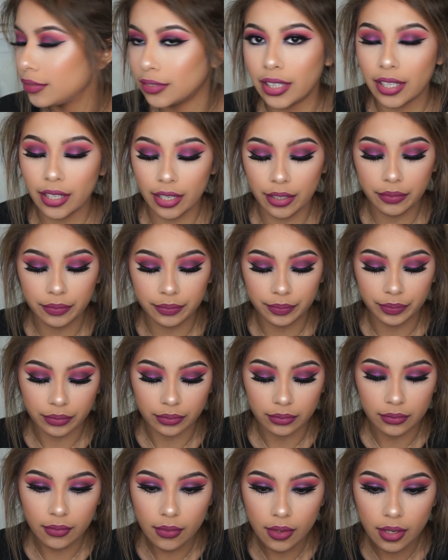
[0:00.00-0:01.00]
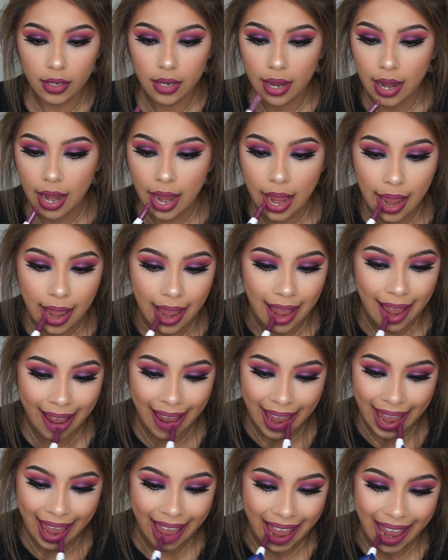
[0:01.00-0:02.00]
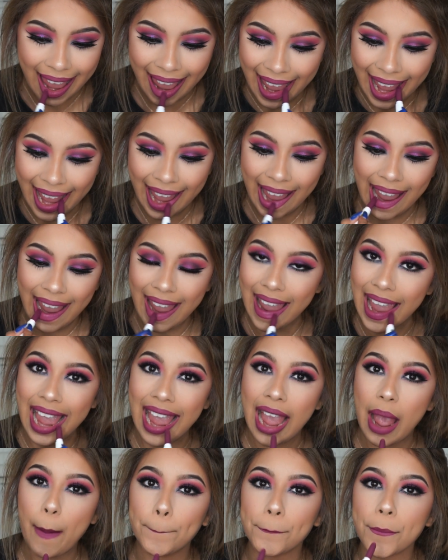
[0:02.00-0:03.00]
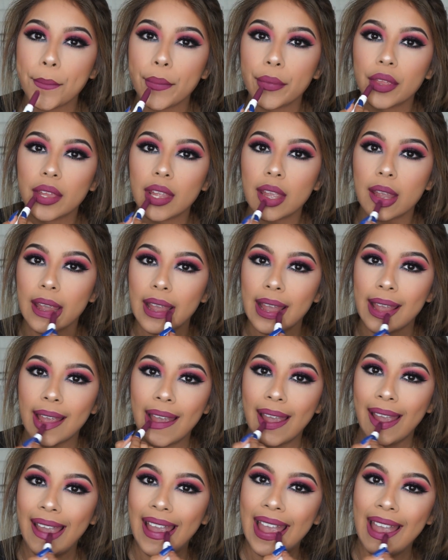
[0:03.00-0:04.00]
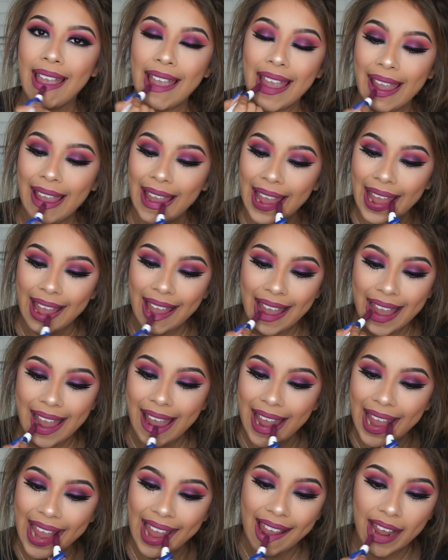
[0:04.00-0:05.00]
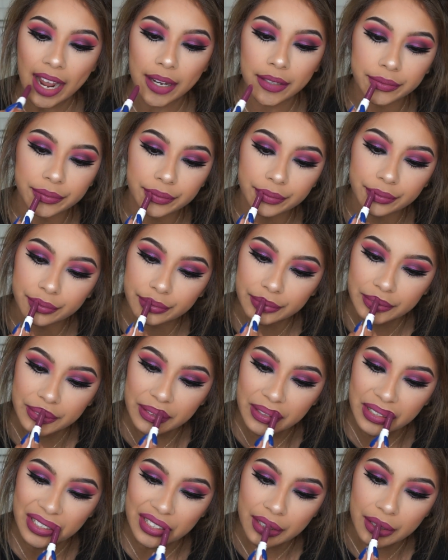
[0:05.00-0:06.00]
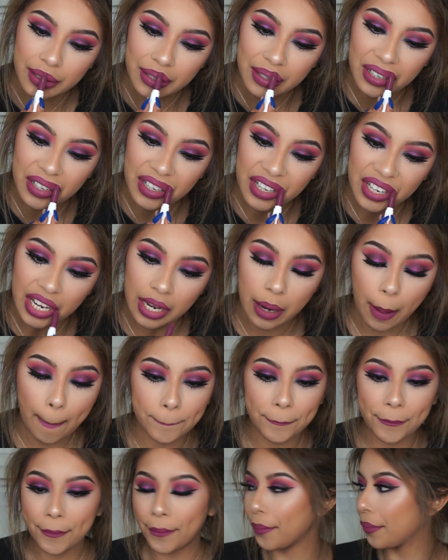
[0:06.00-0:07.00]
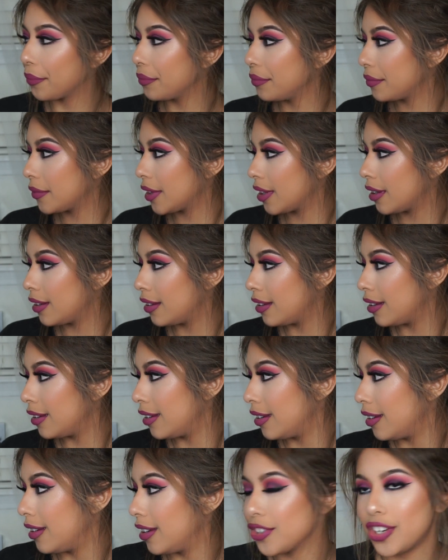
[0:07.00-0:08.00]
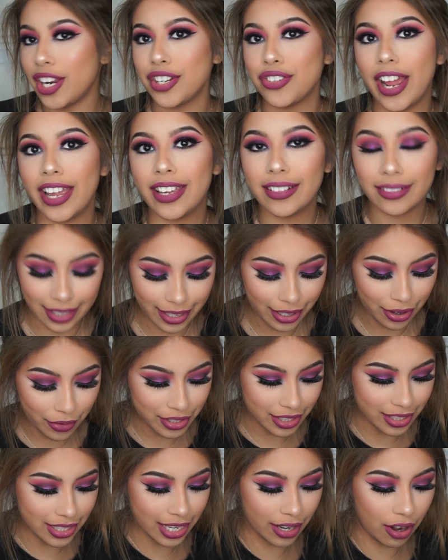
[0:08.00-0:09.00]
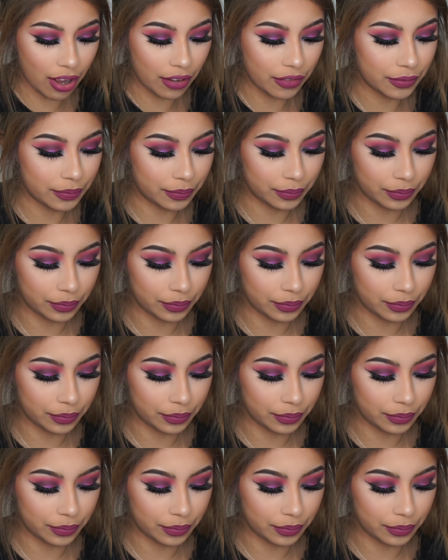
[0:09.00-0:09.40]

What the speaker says: For the lips, I'm going to be using my ColourPop Lippy Sticks in the color Backup, and this is the Matte X formula.